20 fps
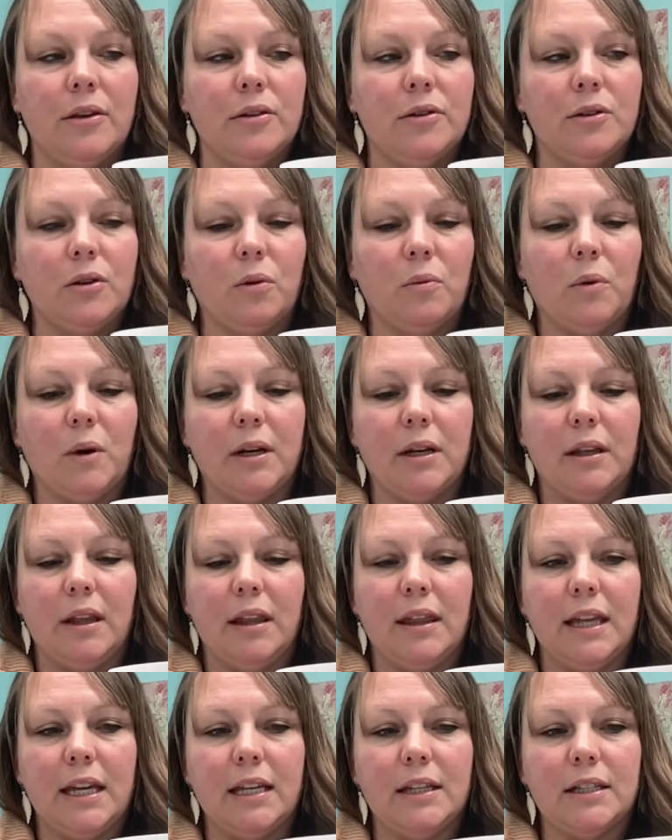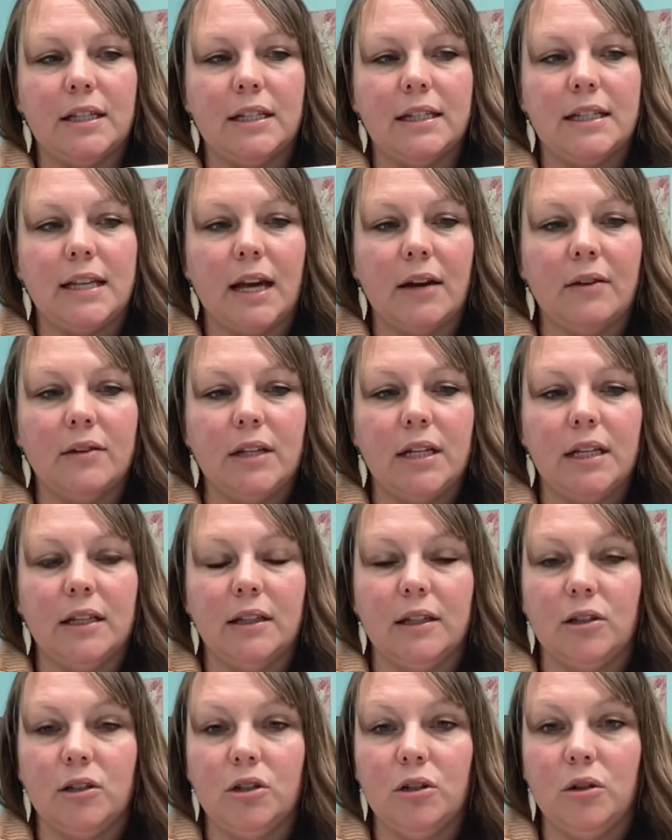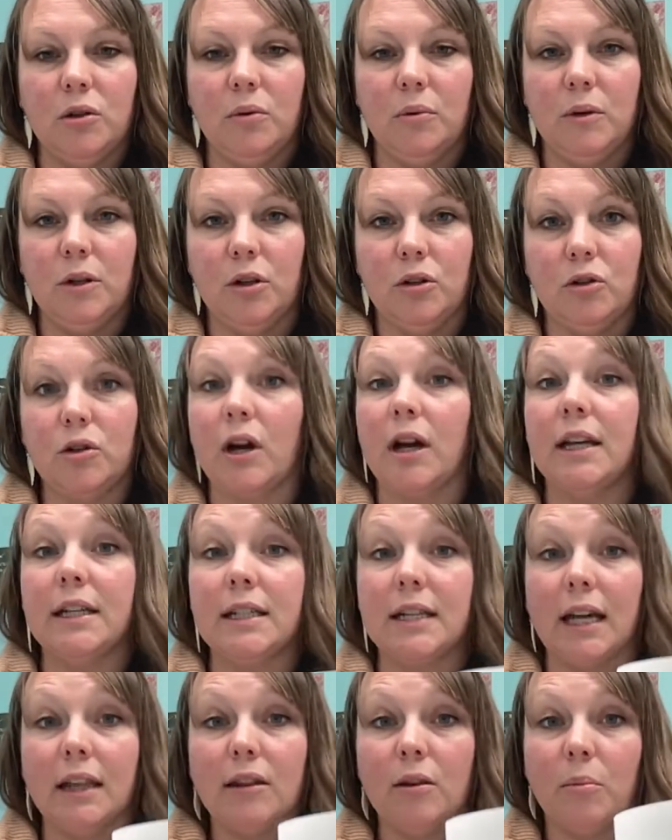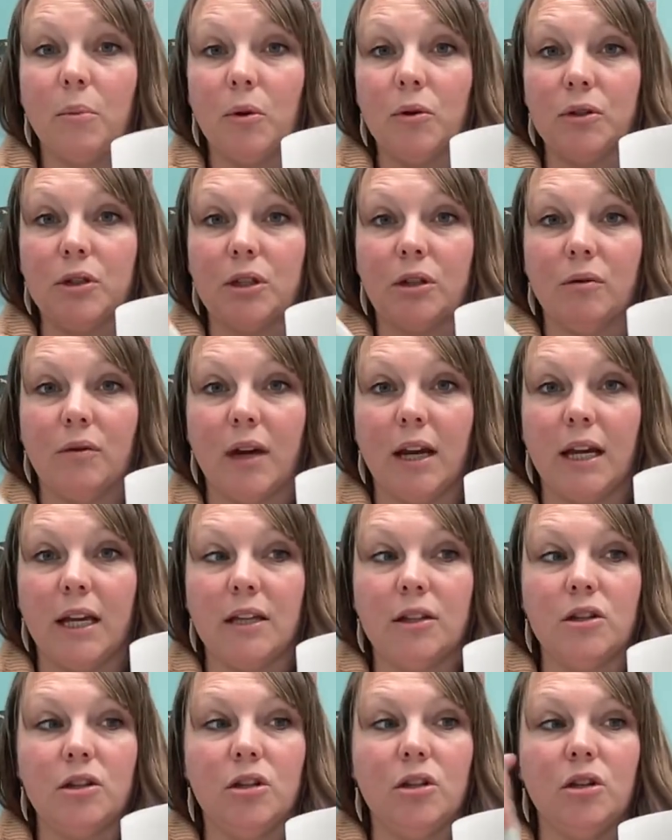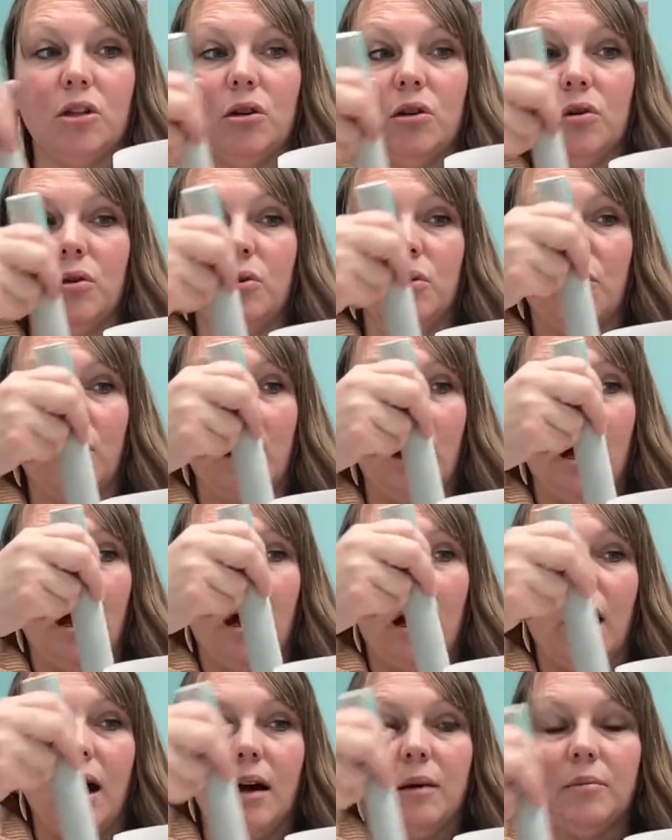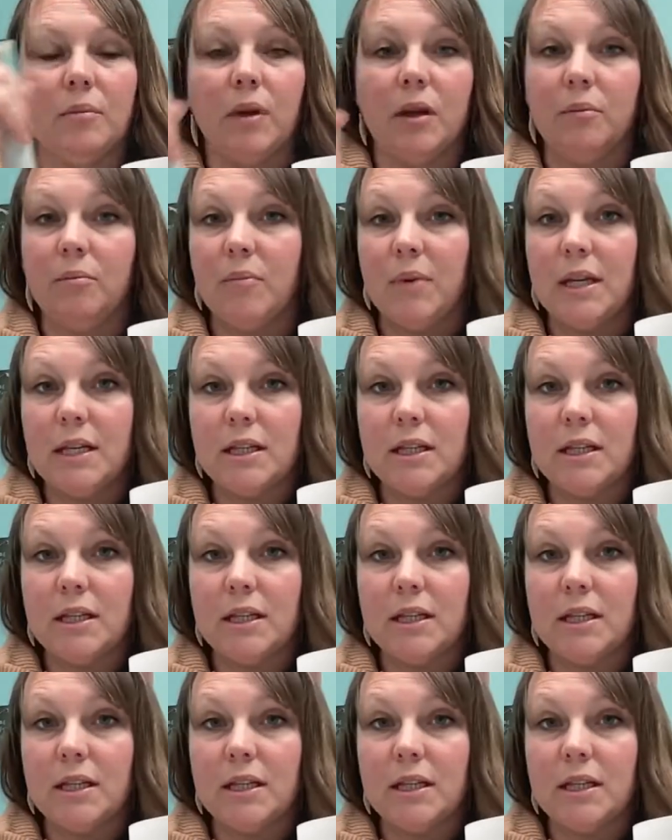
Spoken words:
So one of the things in sound healing too, when you're trying to get the bowls to ring, is to be